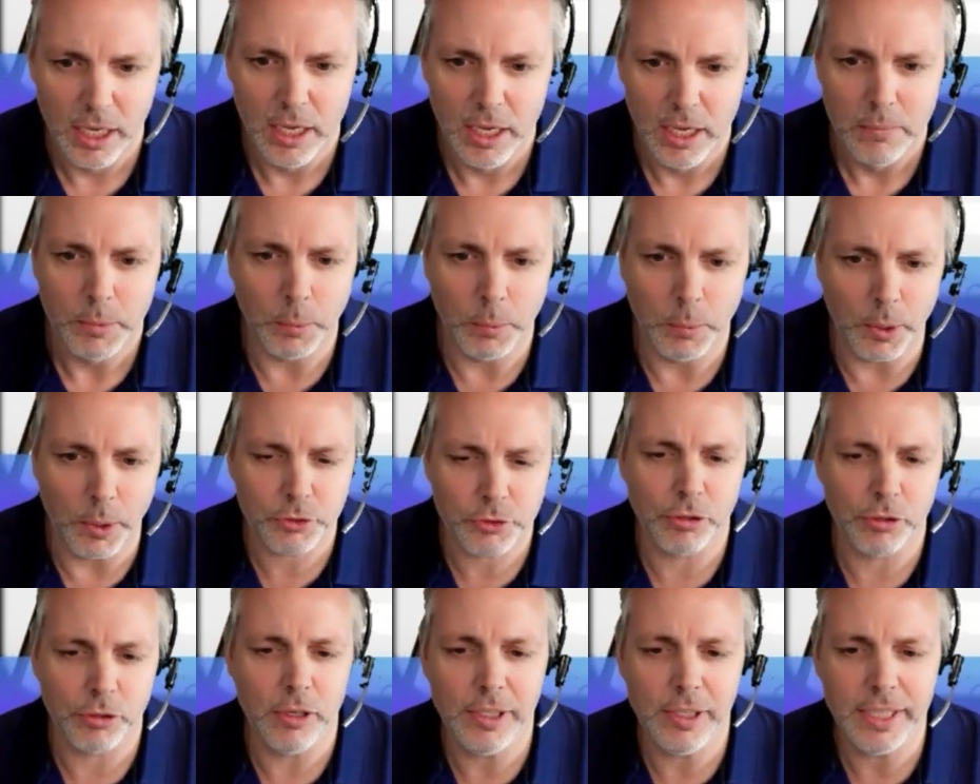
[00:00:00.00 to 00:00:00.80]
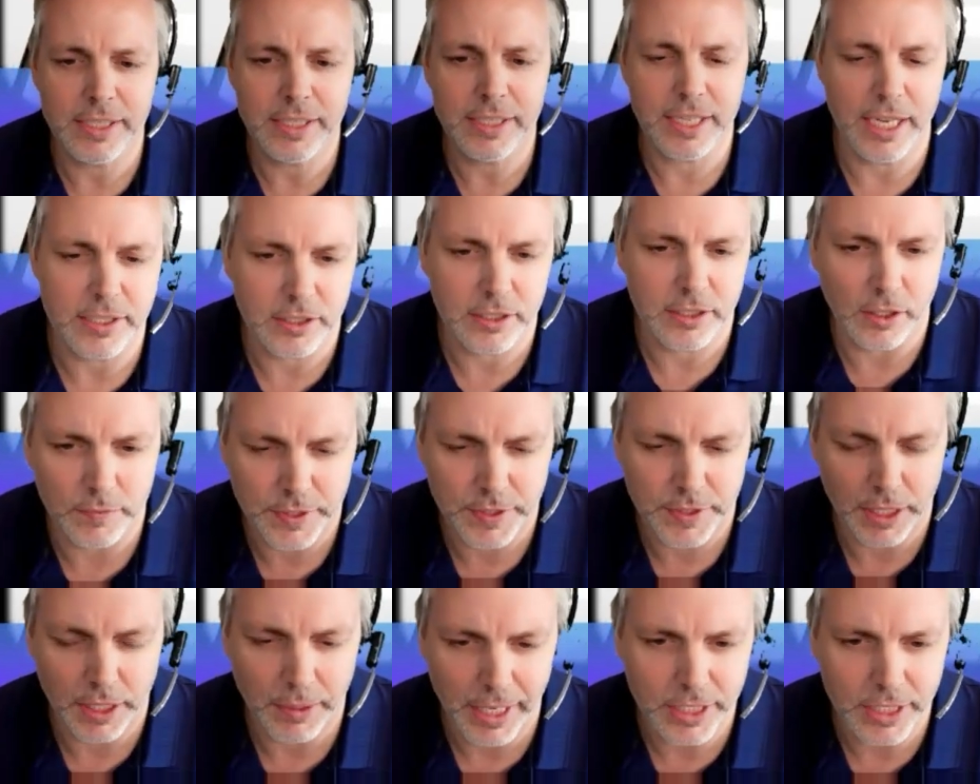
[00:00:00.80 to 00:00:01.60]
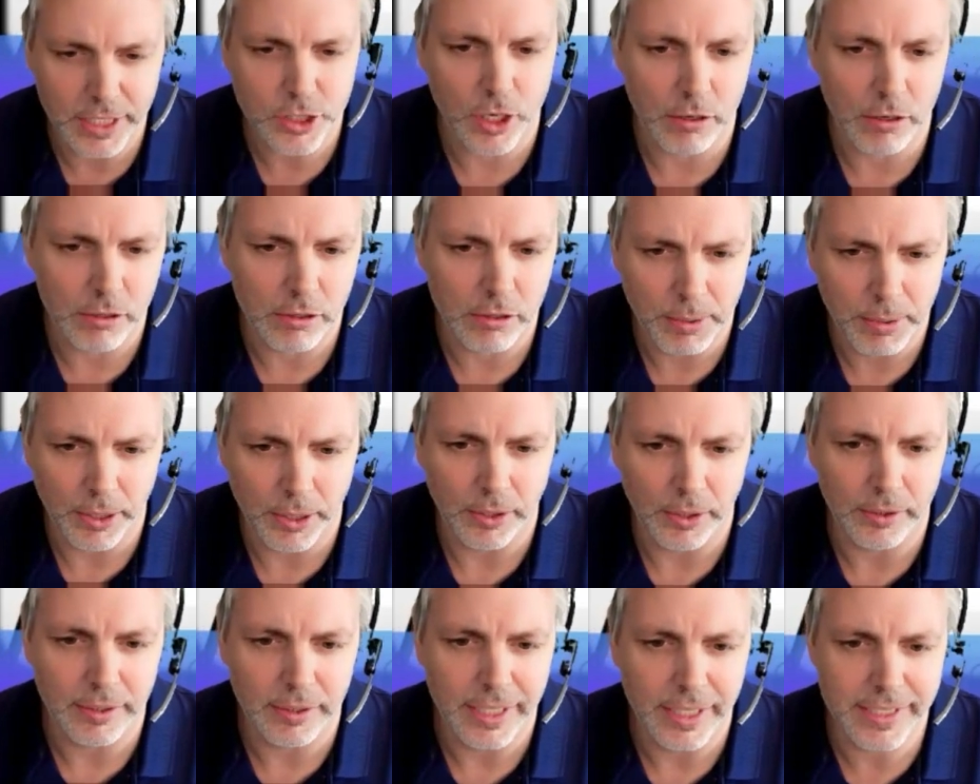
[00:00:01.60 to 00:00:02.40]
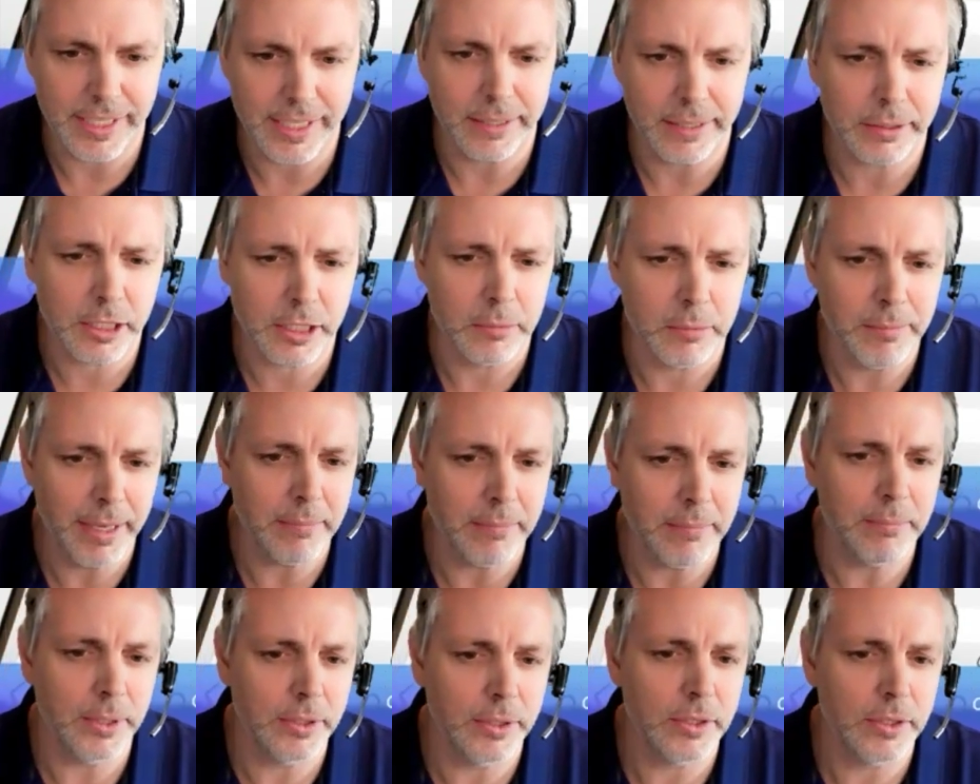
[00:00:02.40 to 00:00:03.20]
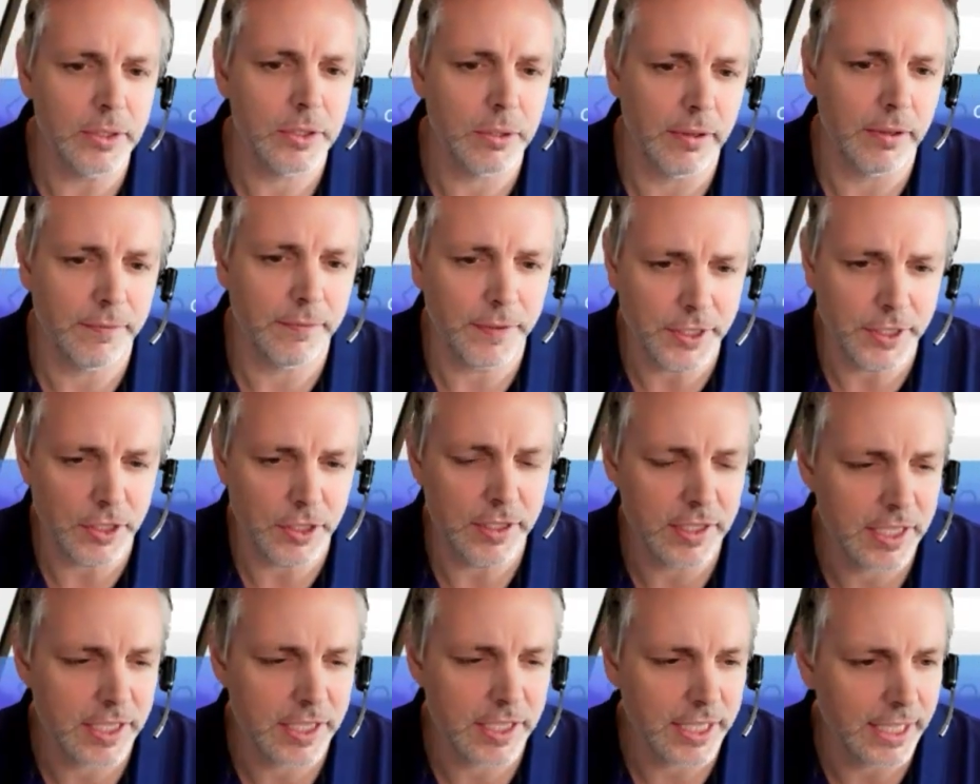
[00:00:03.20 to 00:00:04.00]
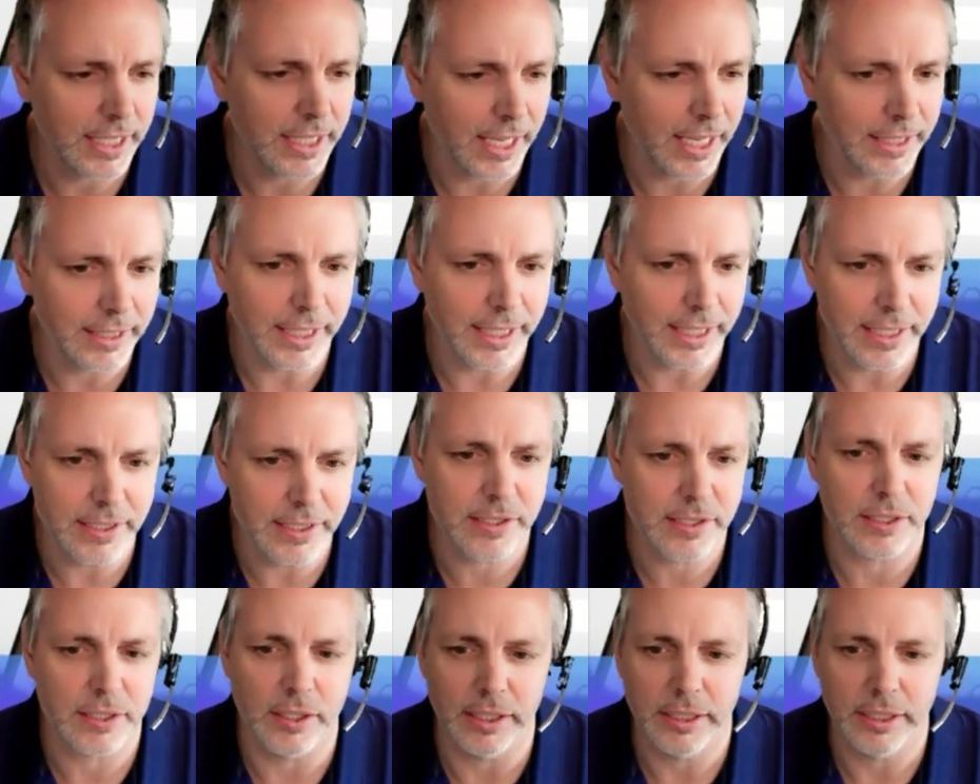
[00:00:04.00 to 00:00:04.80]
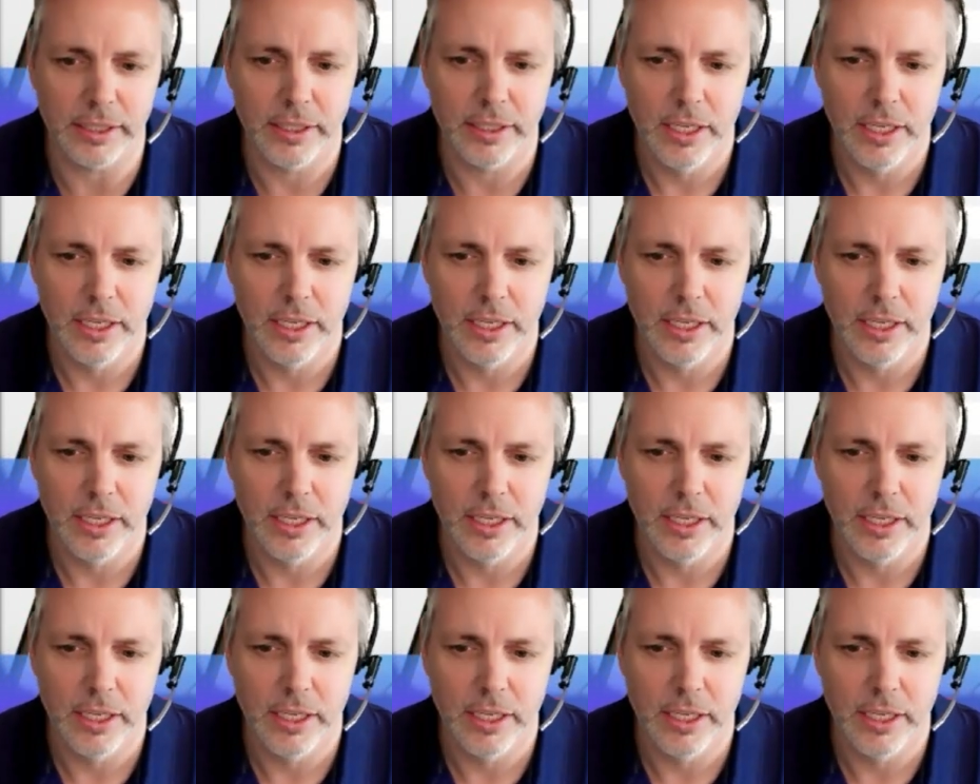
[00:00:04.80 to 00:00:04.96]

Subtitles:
But what truly sets Dovetail HR apart is our commitment to efficiency and insight.